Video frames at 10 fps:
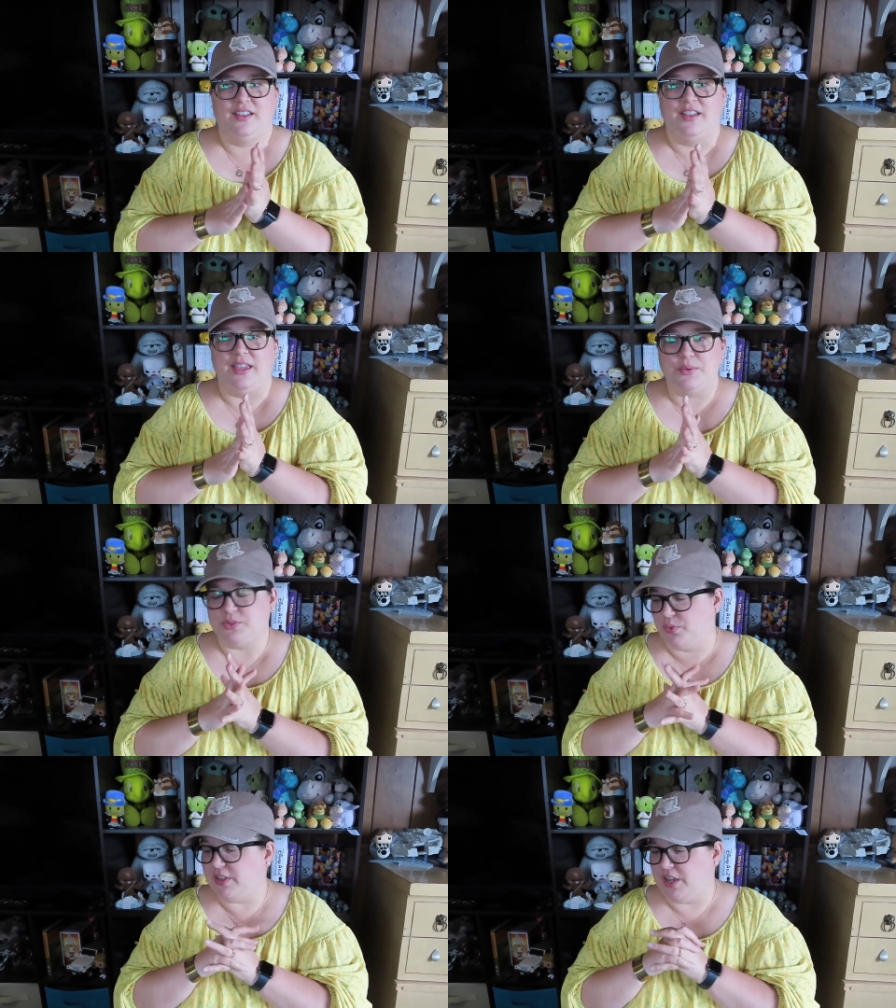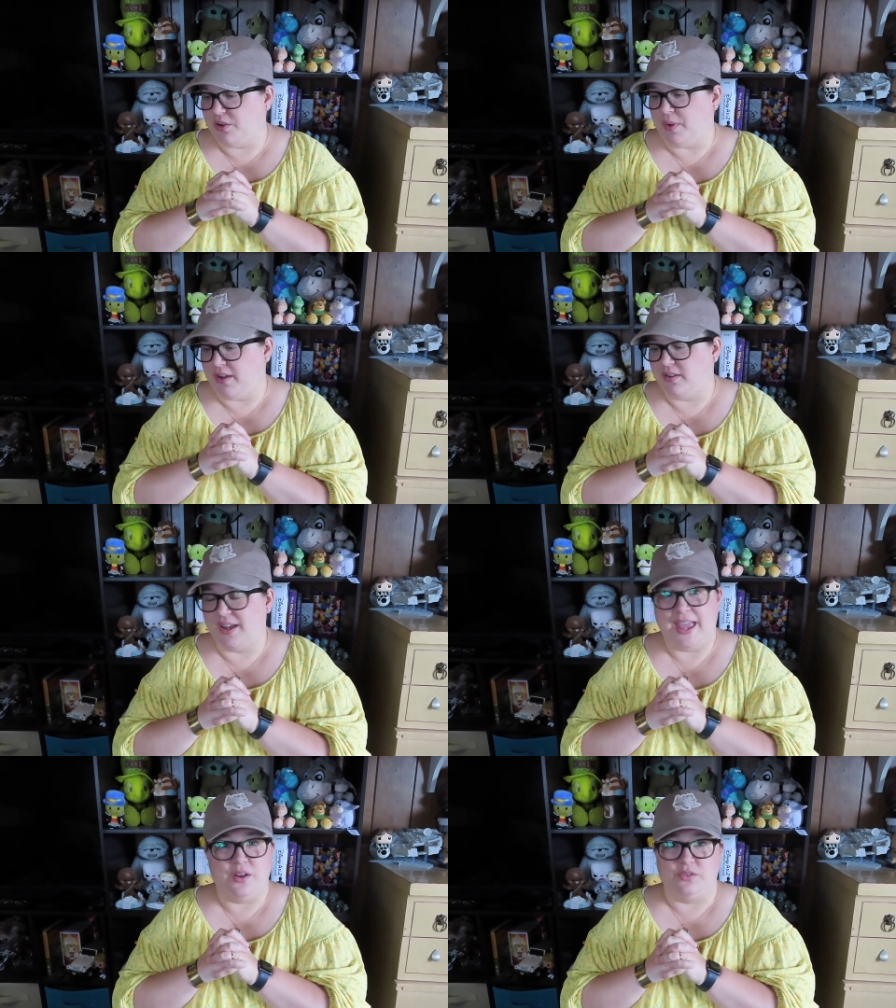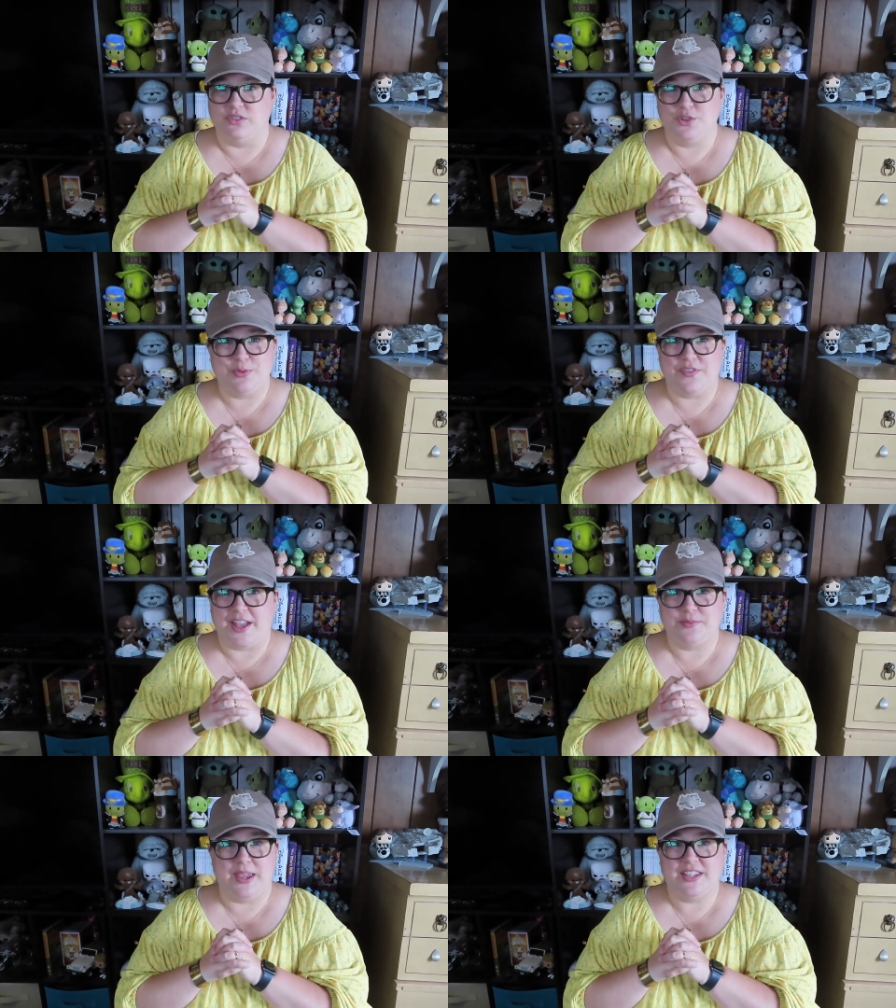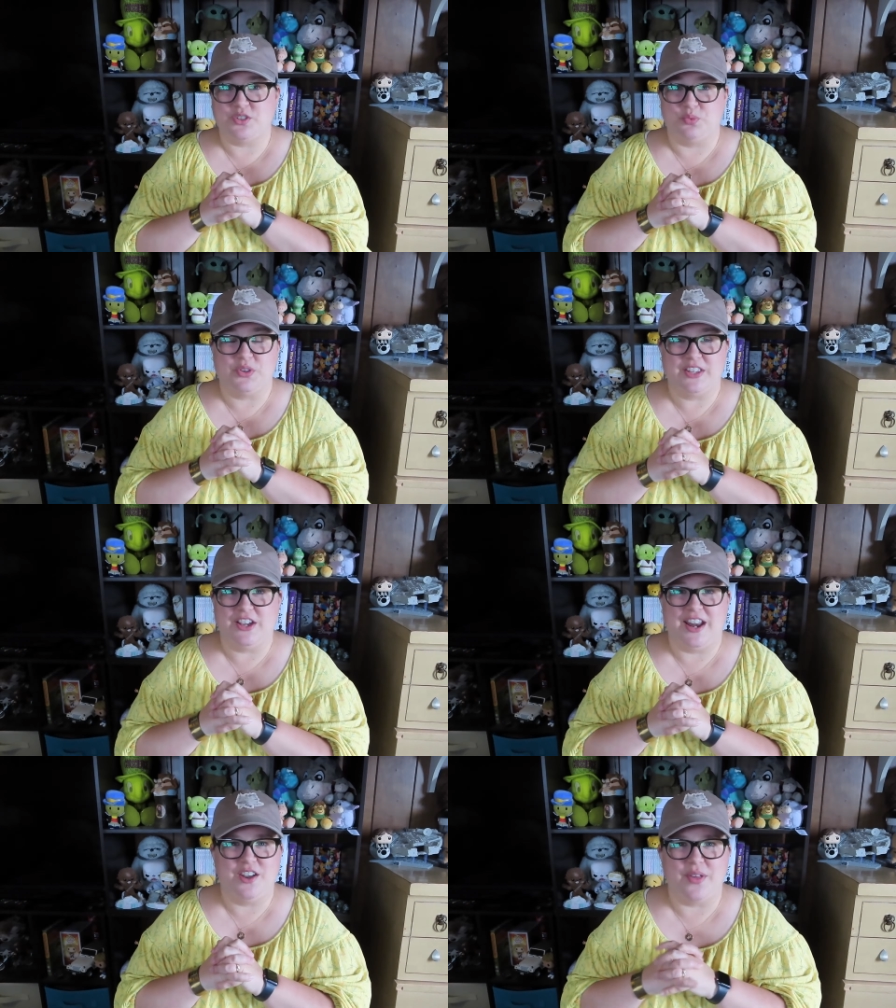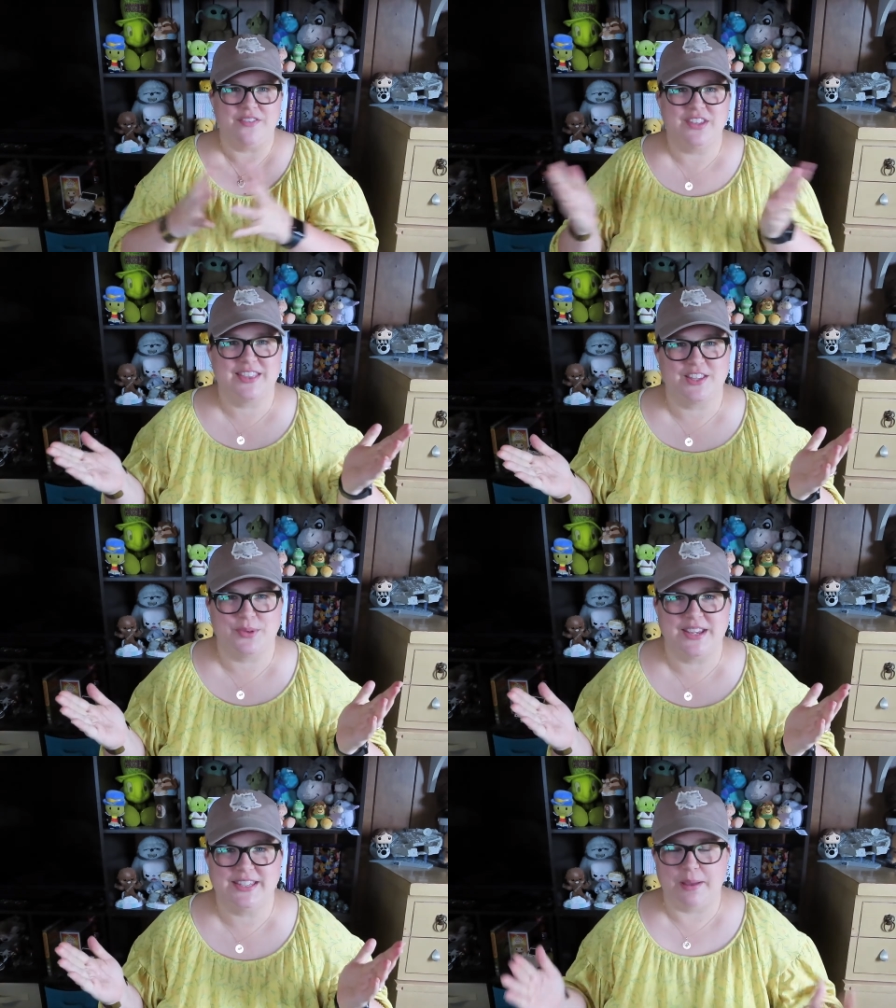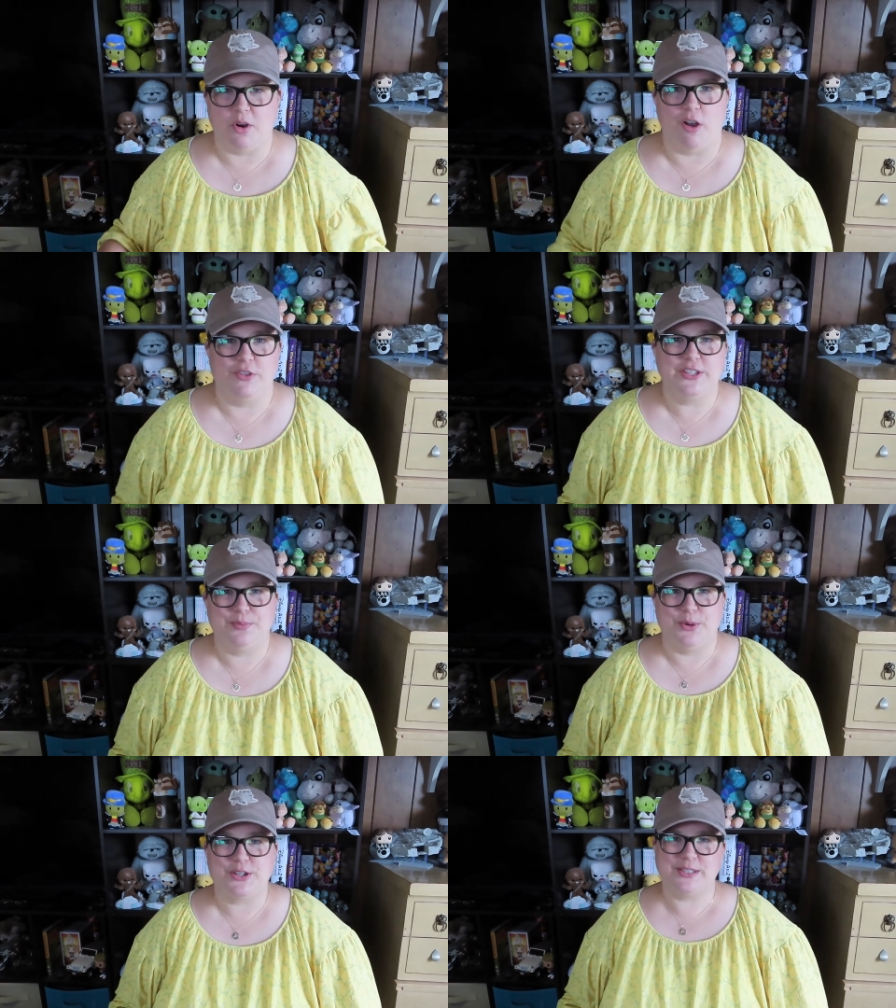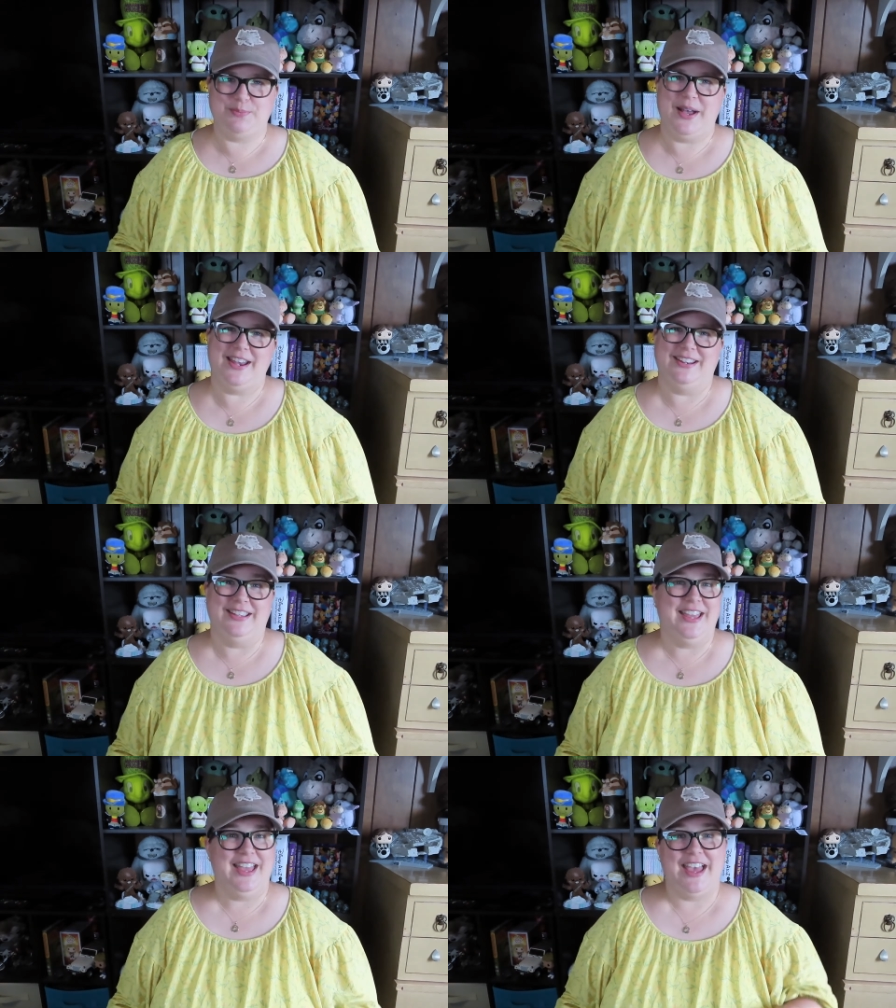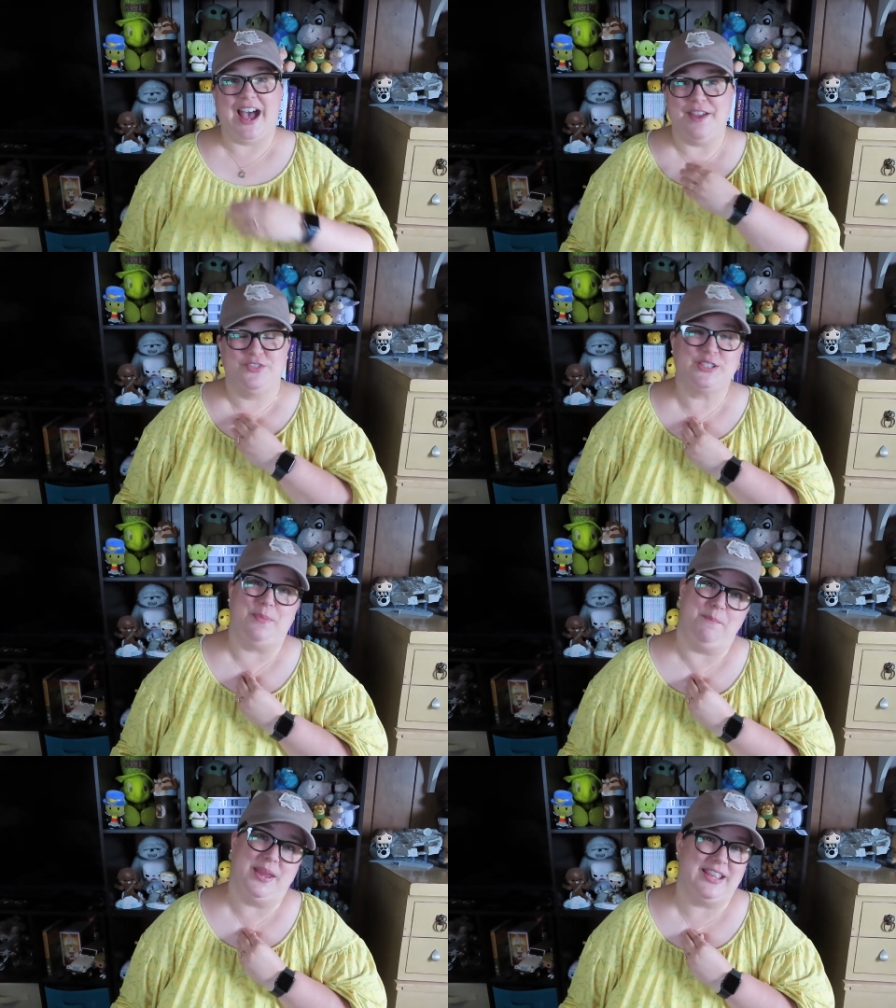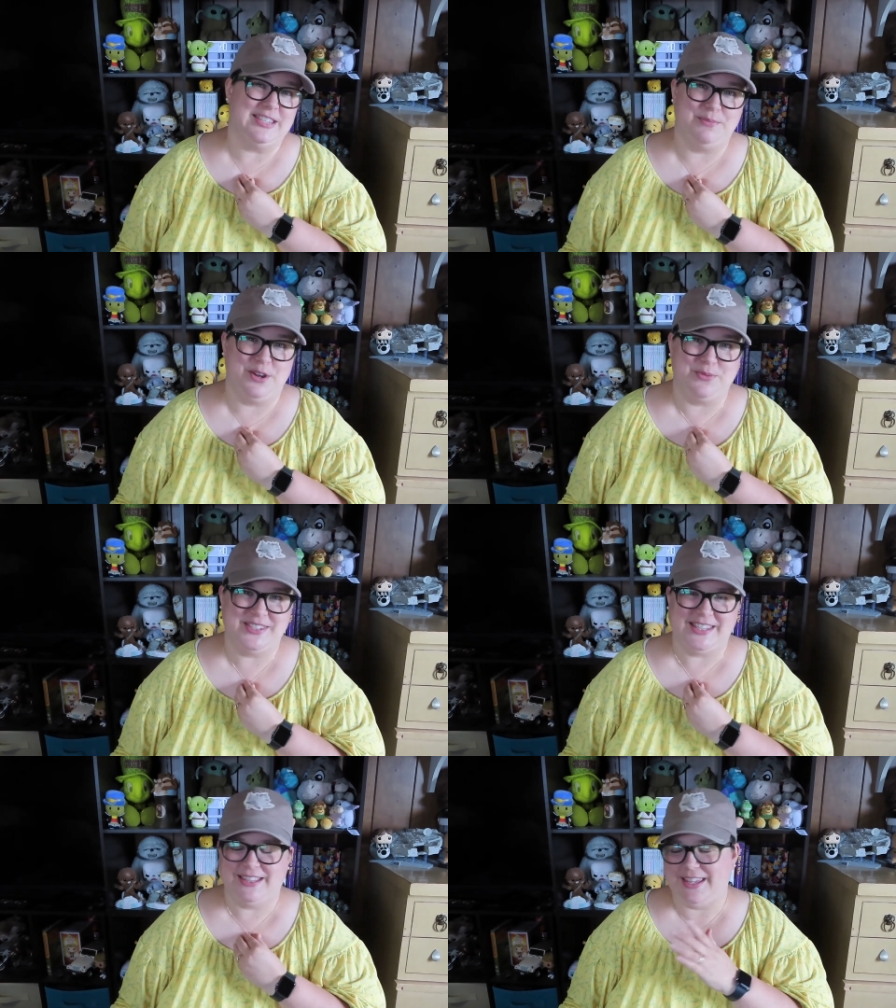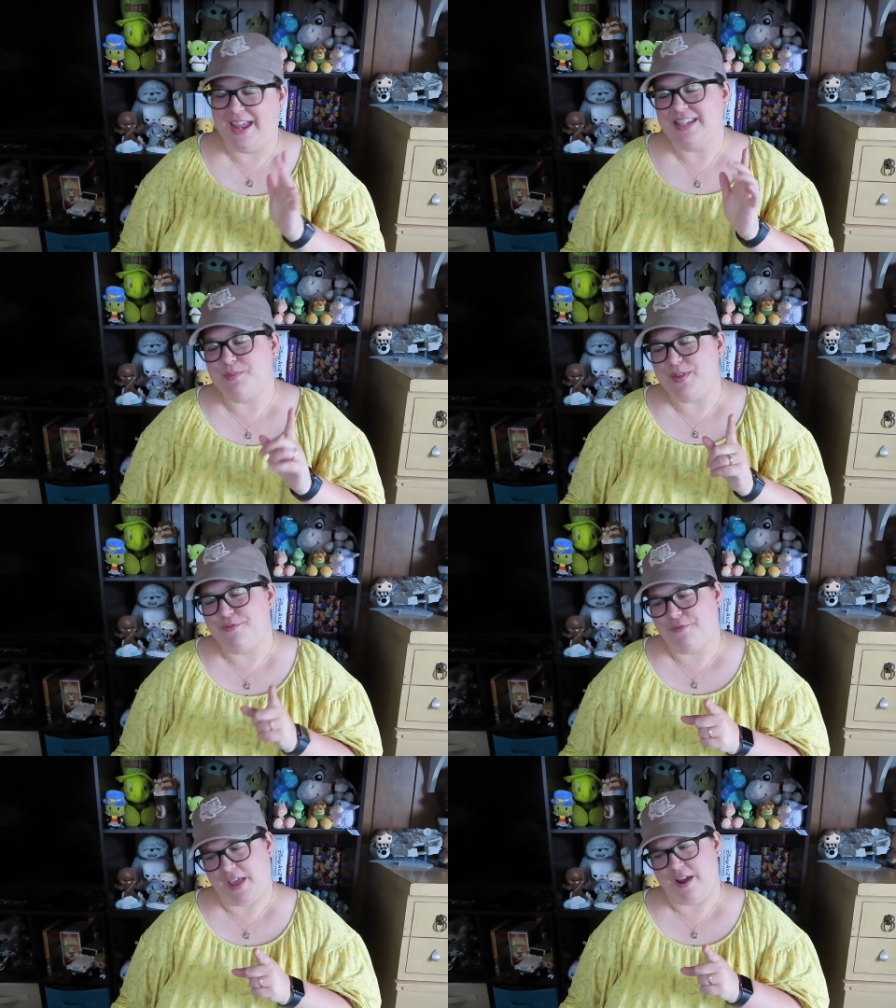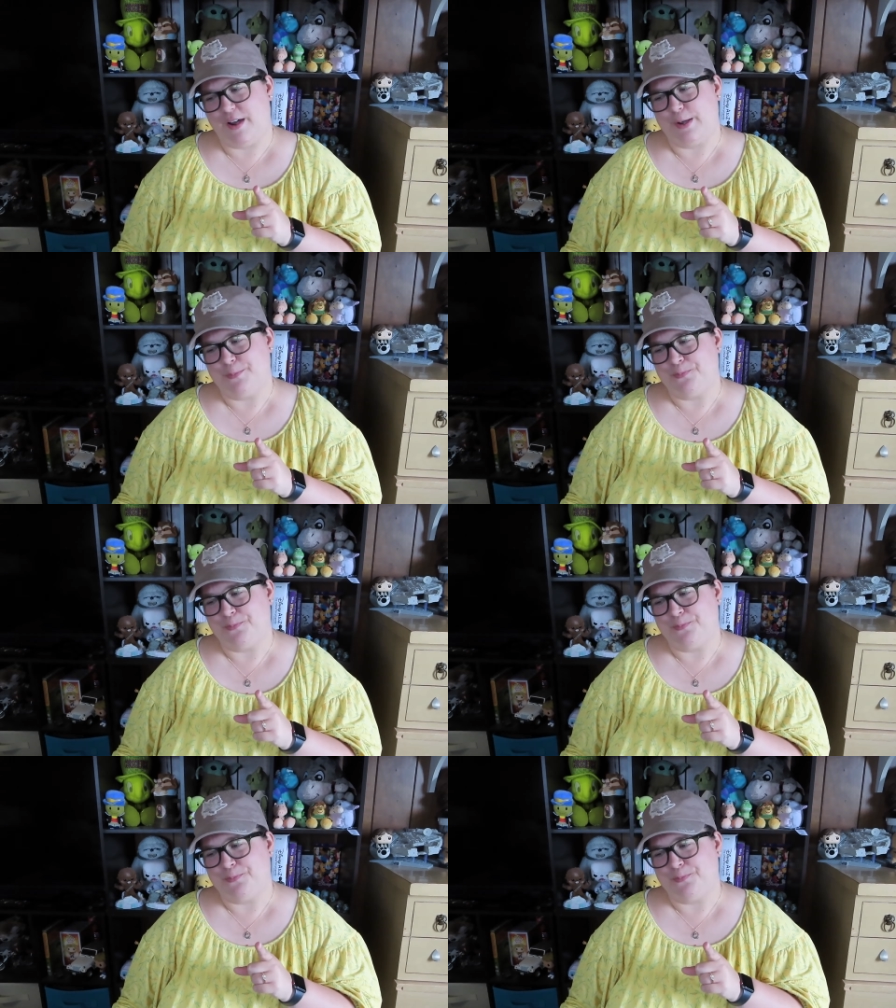it was a really good one. Again, super fast paced, really good. I feel like that's what I say about all these books, but I've just been picking some good ones lately. And to be fair,